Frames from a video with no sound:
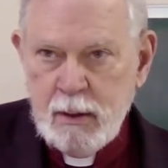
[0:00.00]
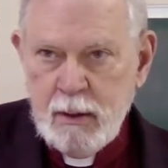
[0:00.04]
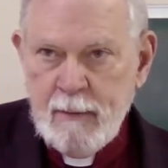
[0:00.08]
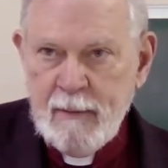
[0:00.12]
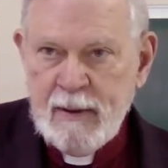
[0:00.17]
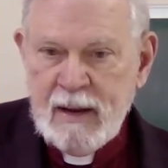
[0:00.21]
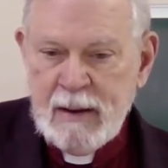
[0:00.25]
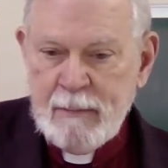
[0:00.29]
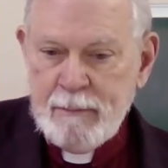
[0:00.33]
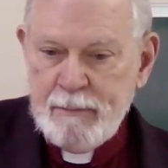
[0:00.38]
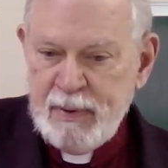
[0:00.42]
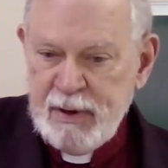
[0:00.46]

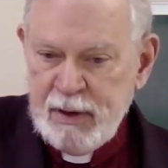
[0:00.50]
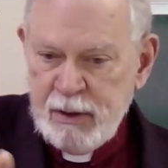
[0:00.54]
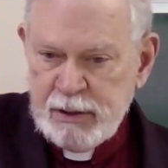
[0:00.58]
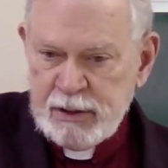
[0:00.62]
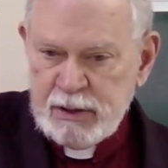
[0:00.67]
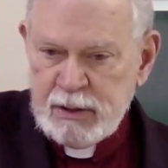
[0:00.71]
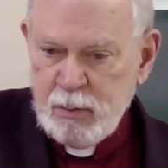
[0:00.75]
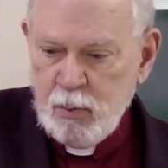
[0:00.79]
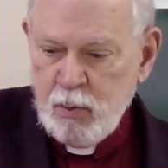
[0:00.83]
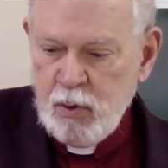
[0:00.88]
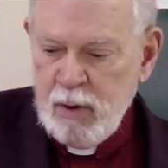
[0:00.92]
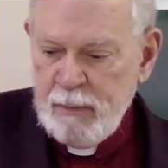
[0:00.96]
He builds
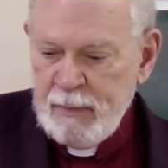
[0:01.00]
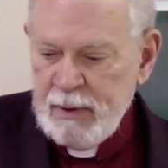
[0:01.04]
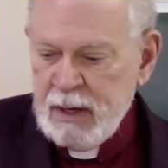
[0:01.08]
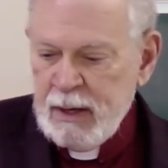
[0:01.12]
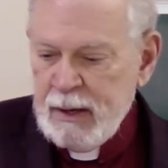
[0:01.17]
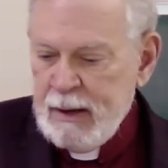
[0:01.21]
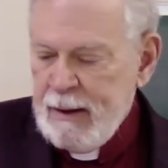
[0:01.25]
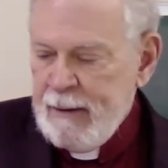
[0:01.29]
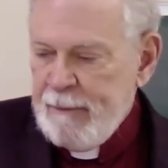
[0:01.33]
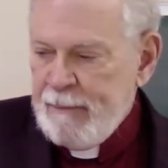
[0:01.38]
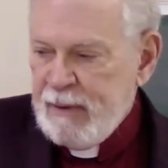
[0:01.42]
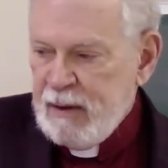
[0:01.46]
the woman,
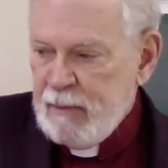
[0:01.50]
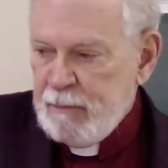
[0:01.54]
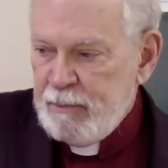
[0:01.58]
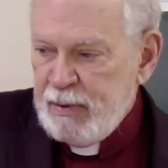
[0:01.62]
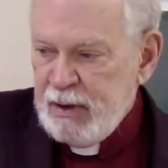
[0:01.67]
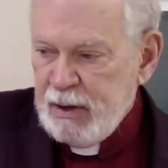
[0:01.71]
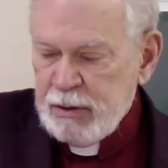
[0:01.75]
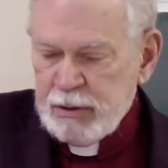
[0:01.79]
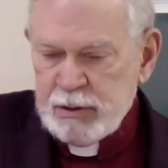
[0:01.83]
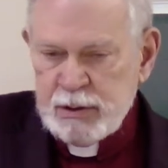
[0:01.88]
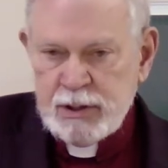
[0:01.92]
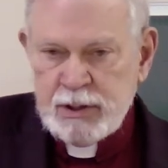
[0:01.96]
He
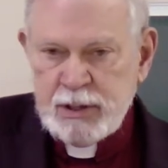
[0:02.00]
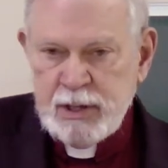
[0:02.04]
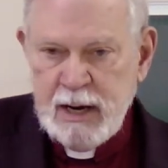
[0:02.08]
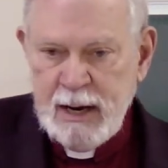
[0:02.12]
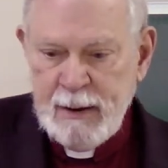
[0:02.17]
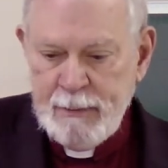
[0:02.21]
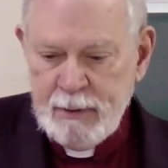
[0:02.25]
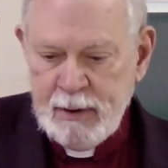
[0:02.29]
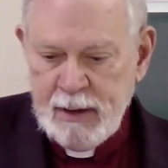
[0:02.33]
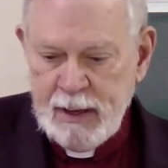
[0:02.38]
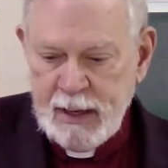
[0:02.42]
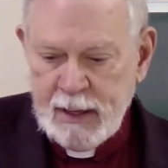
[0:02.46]
builds the
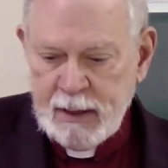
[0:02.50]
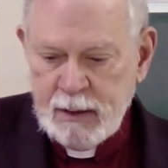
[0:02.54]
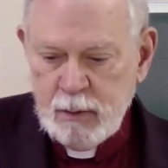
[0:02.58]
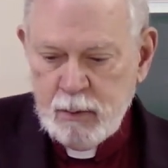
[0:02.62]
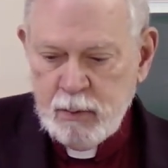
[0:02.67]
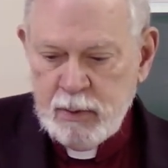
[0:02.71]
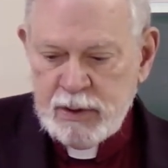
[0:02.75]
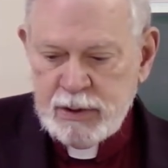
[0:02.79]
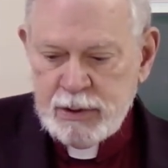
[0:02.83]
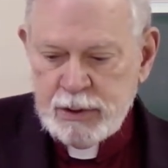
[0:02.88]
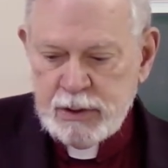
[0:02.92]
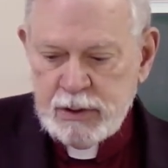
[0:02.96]
tabernacle,
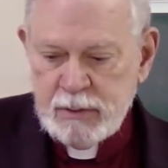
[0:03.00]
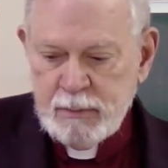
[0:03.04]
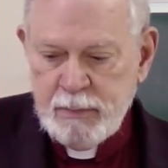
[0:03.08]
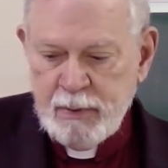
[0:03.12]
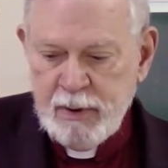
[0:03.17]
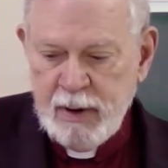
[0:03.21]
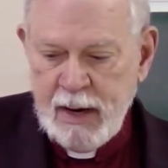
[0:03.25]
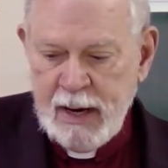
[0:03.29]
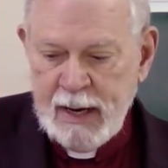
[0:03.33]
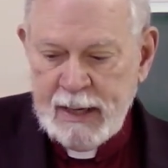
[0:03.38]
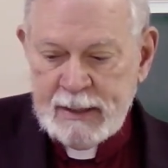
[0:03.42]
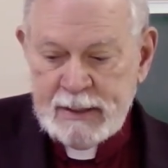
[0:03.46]
which is the
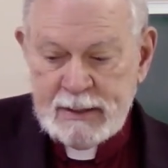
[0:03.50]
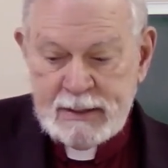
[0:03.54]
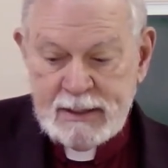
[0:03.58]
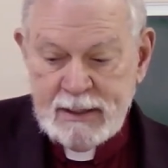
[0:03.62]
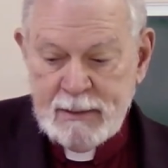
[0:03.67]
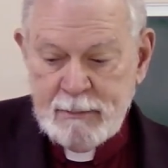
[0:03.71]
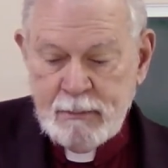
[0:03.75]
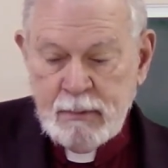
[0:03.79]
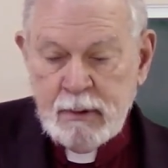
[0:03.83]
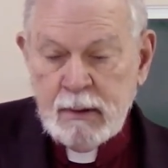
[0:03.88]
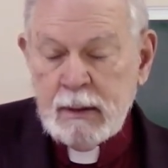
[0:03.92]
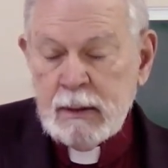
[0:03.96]
bride
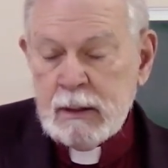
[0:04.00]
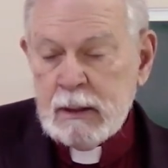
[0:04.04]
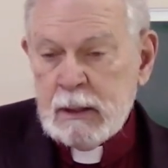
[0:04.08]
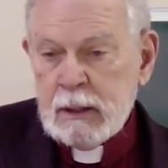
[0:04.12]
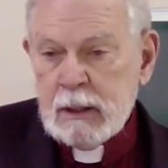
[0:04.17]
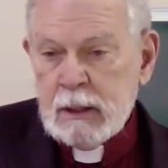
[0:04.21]
symbol.